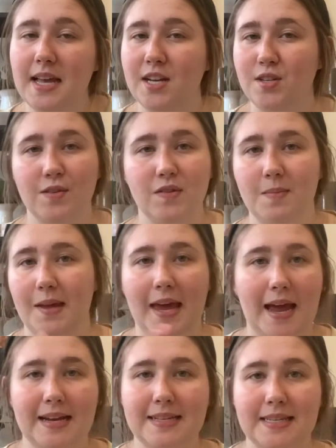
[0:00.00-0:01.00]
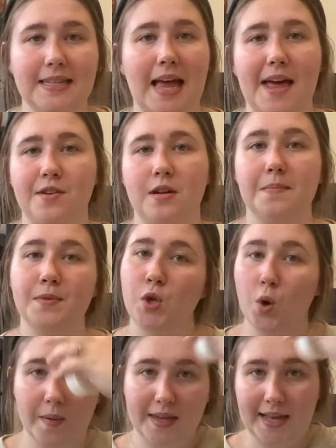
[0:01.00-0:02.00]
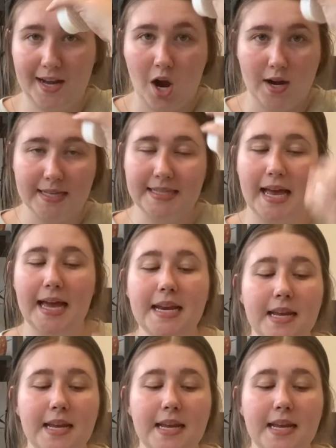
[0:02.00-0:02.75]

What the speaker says: I just use my hands and lather up soap and get it on his head.